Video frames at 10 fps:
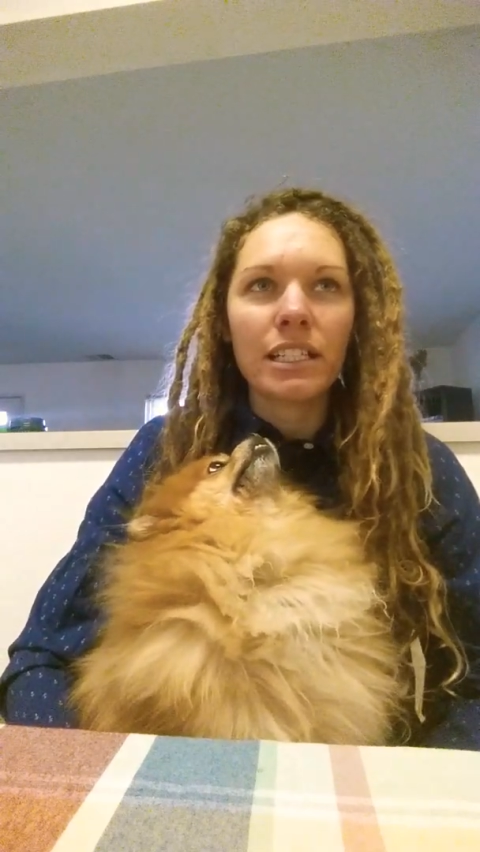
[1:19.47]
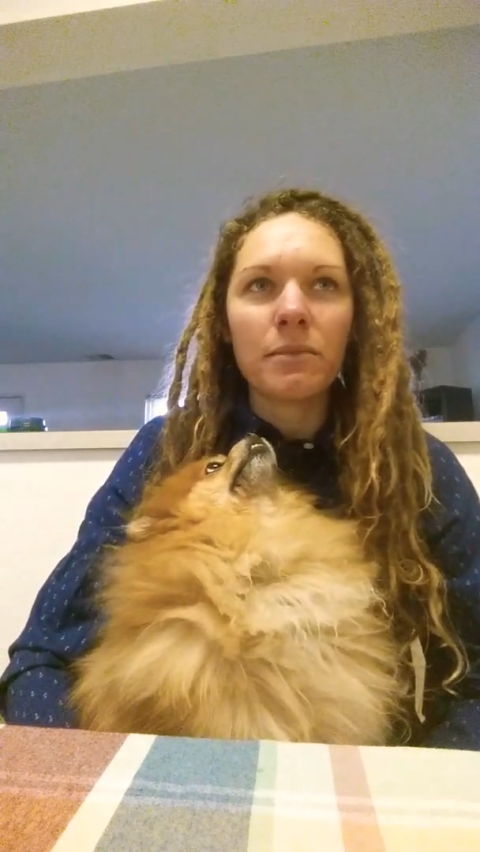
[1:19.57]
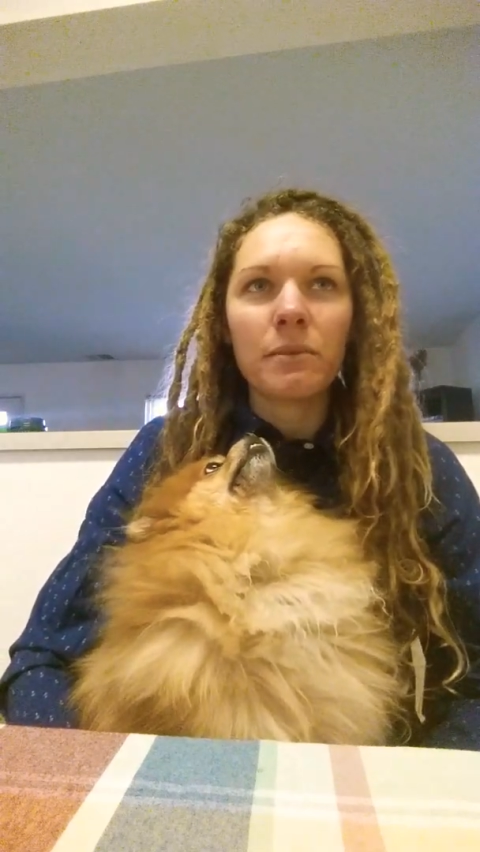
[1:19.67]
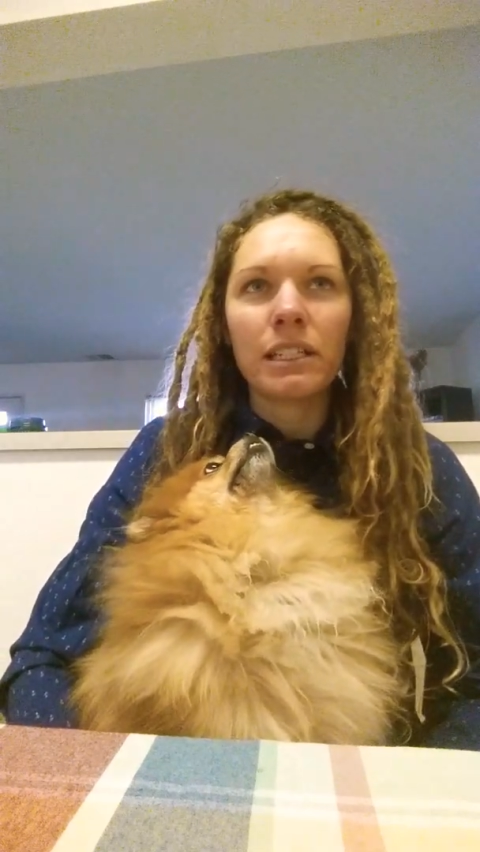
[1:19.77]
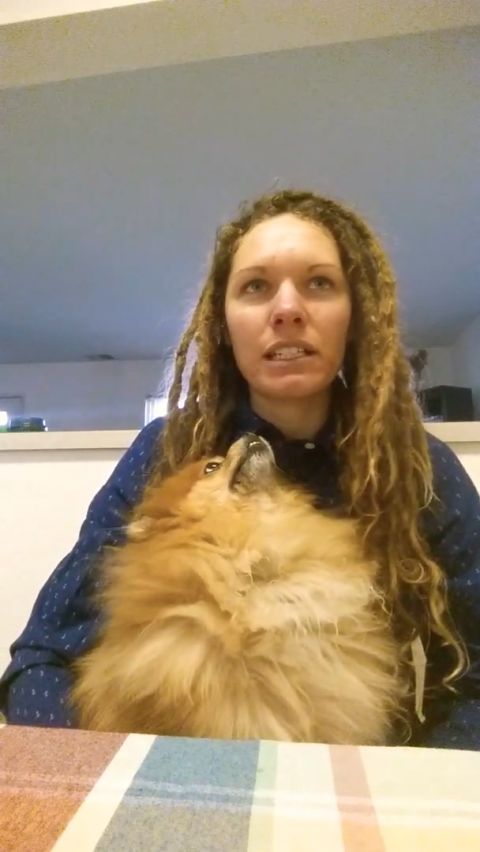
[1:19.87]

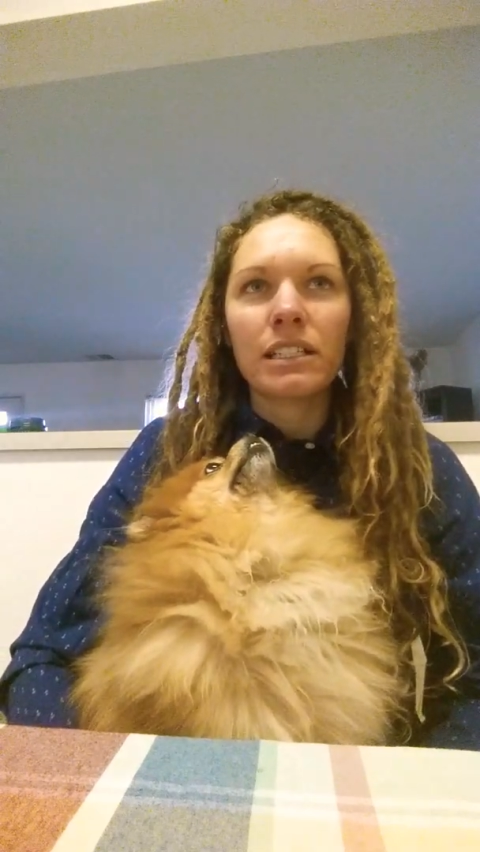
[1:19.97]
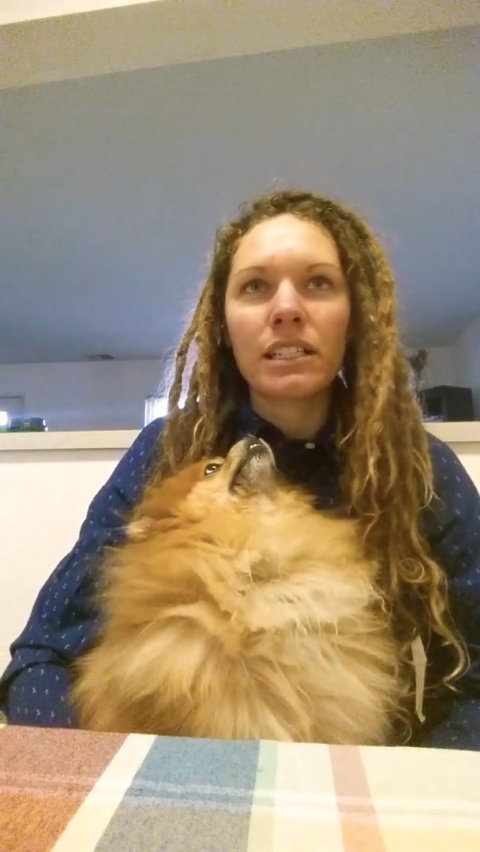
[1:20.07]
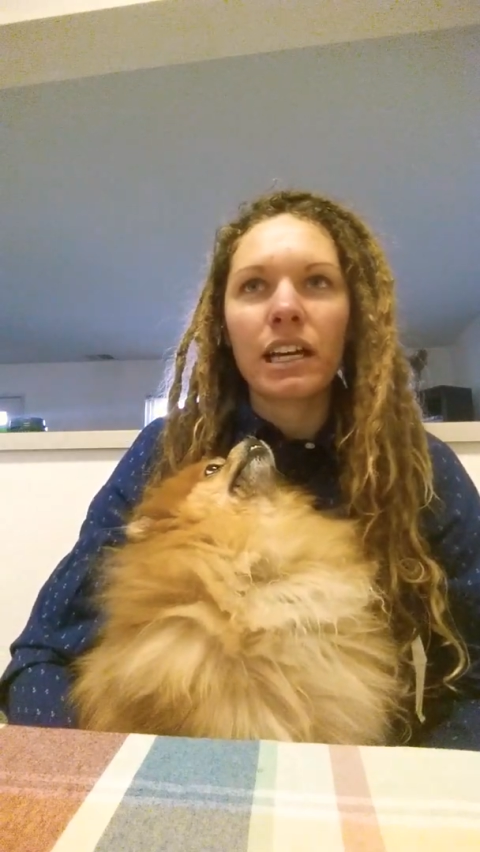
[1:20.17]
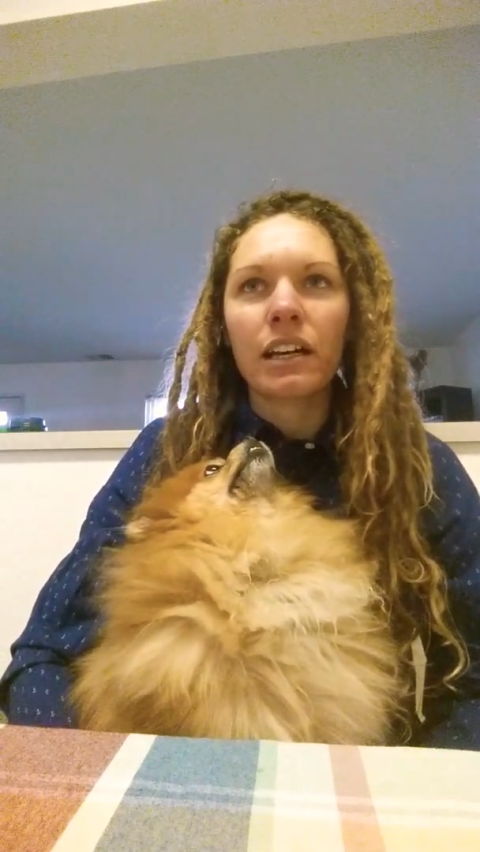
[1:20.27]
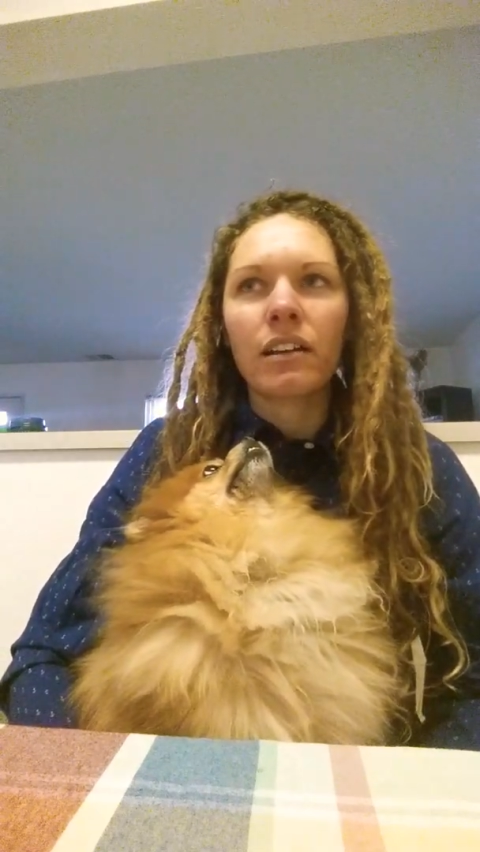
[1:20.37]
sentiment
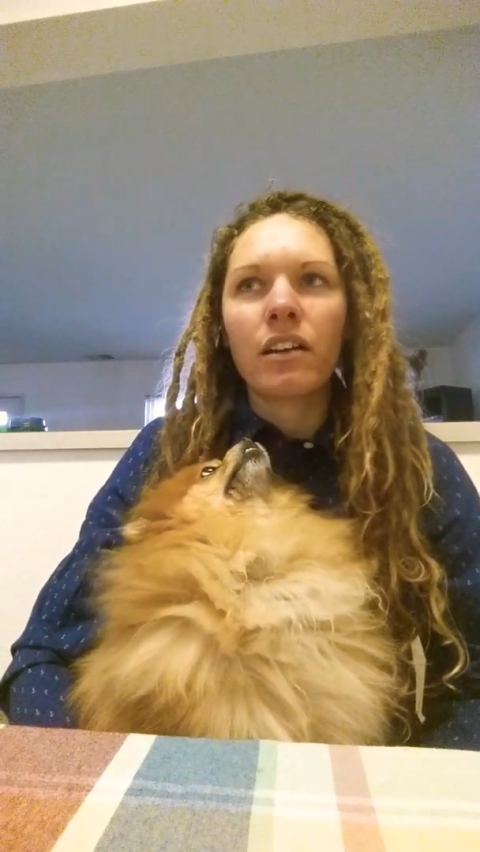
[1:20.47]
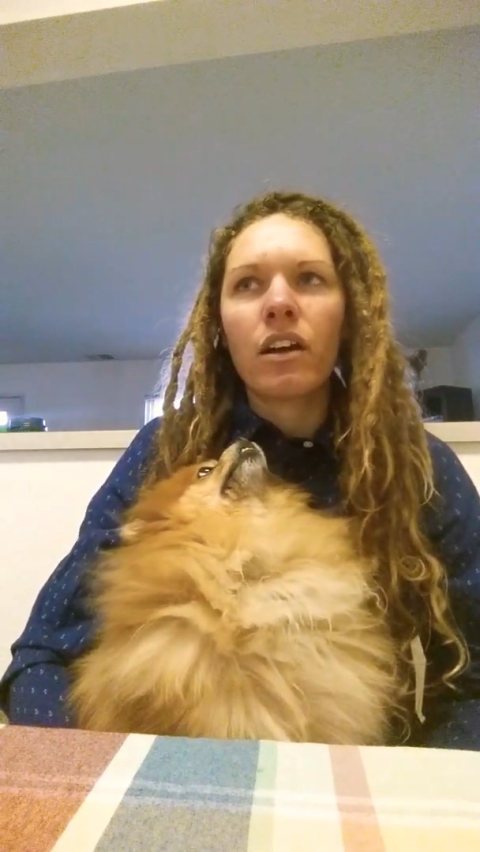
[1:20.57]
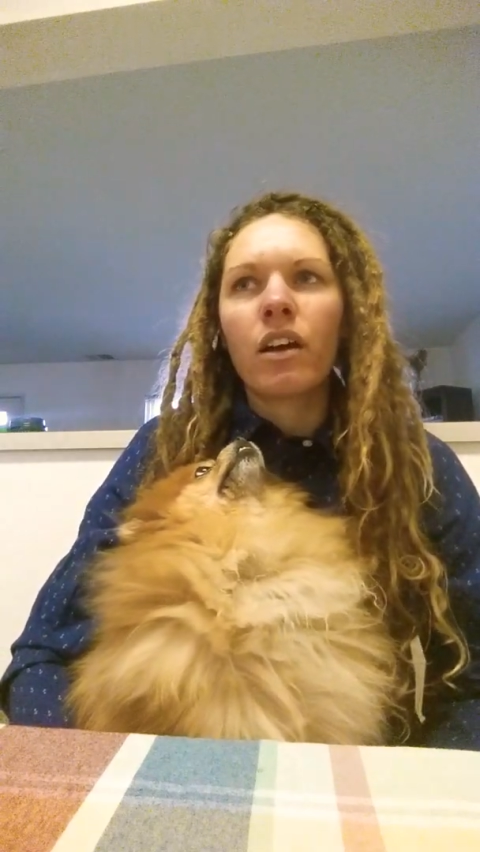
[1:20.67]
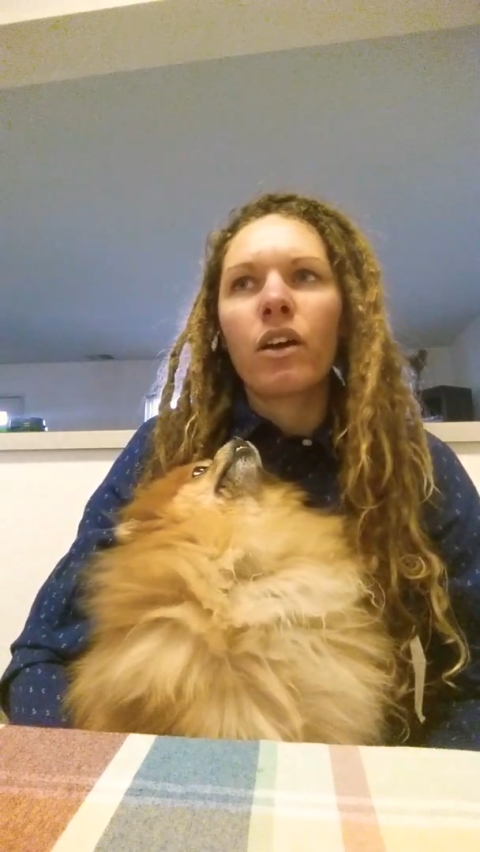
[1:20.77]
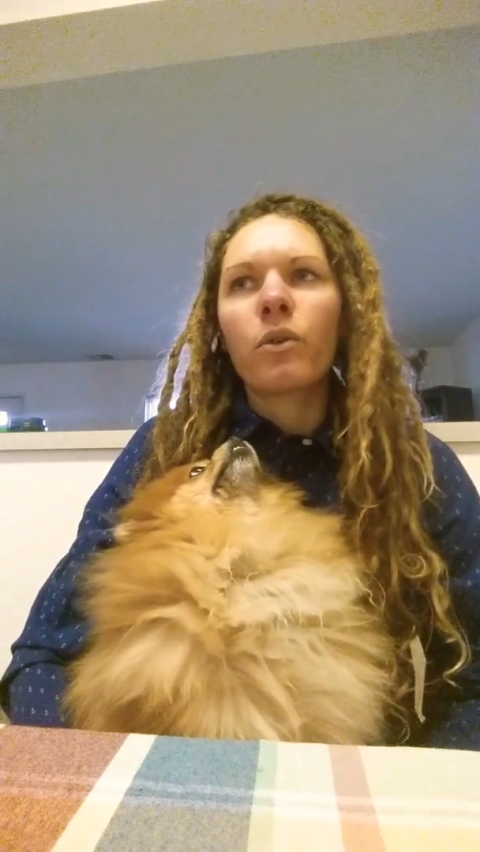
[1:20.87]
is that,
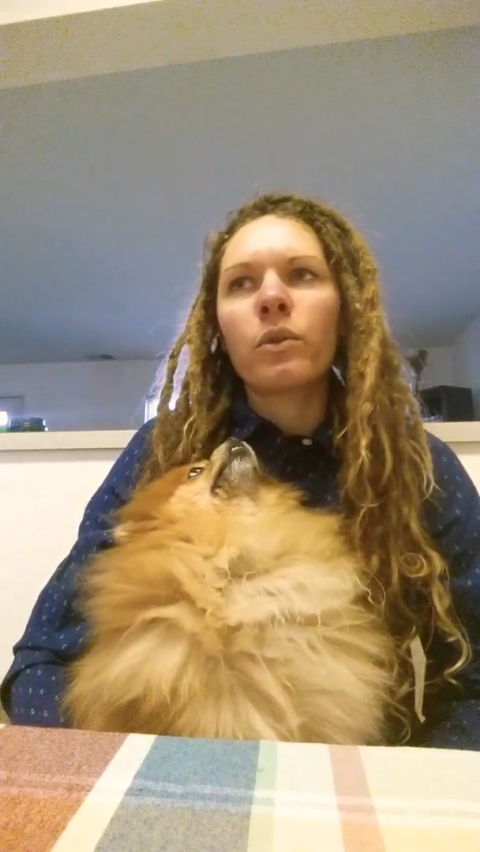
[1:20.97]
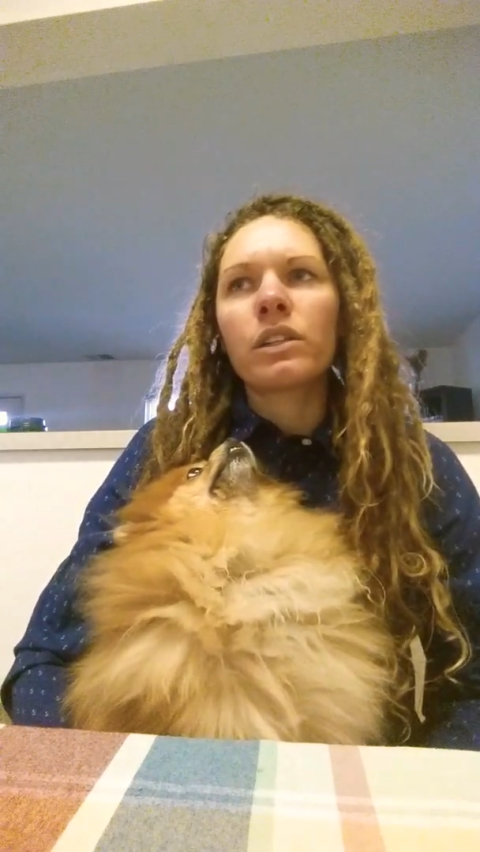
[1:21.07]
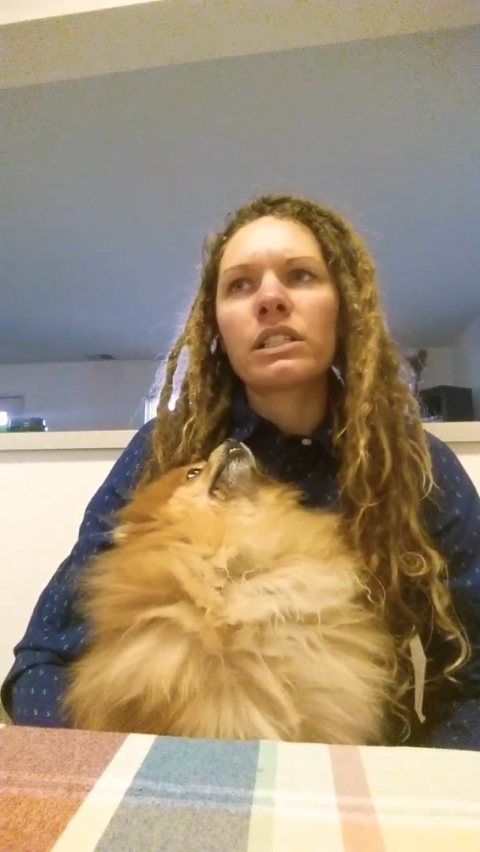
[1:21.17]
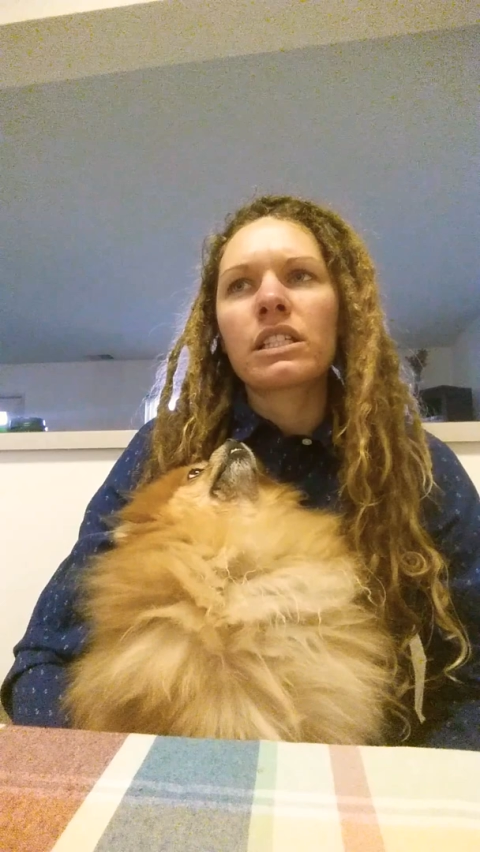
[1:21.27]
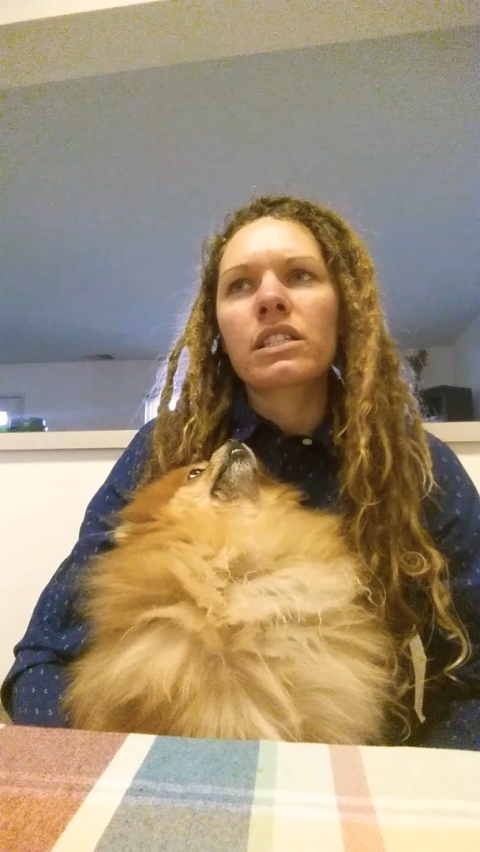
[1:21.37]

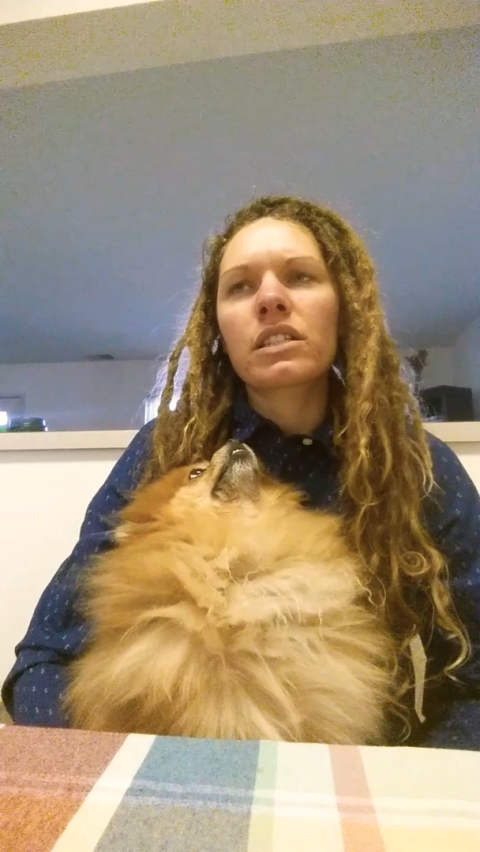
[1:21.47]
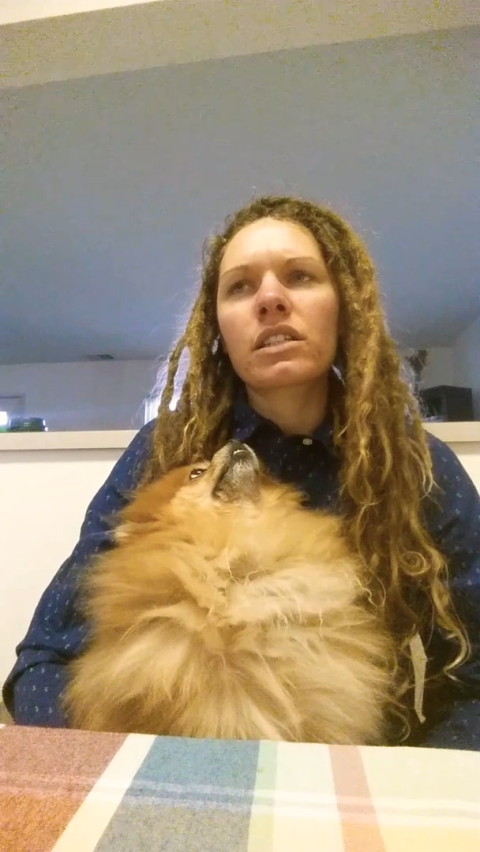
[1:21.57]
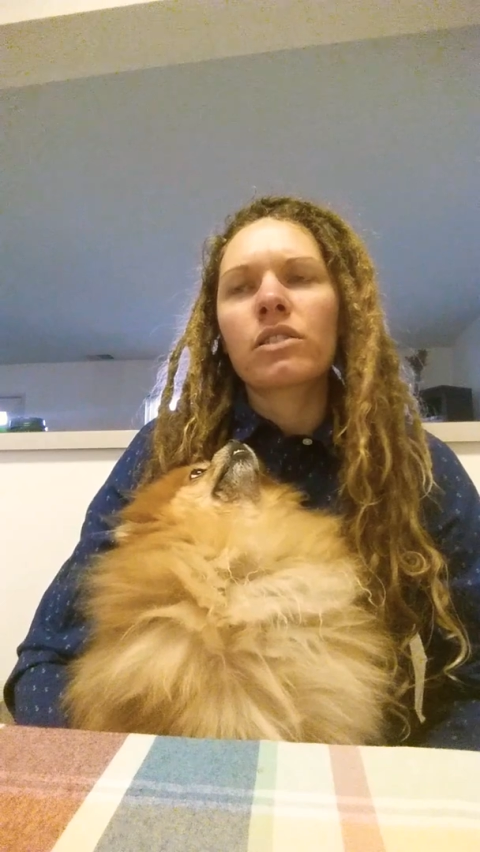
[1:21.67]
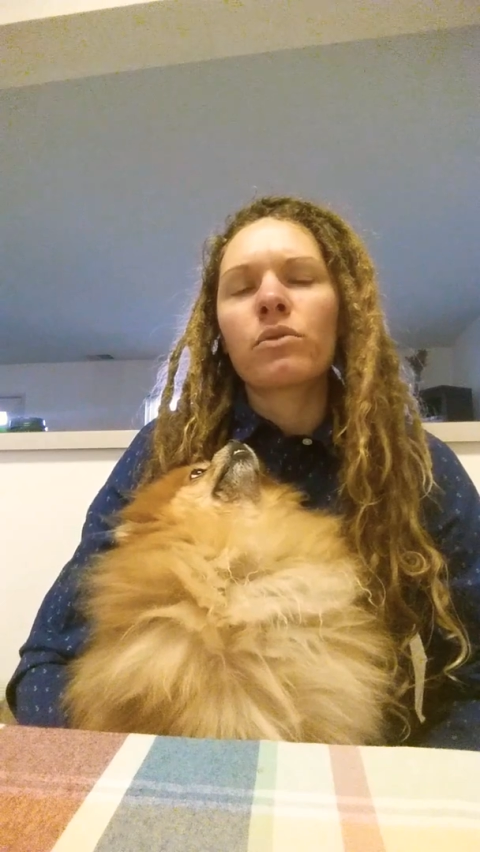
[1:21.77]
well, it's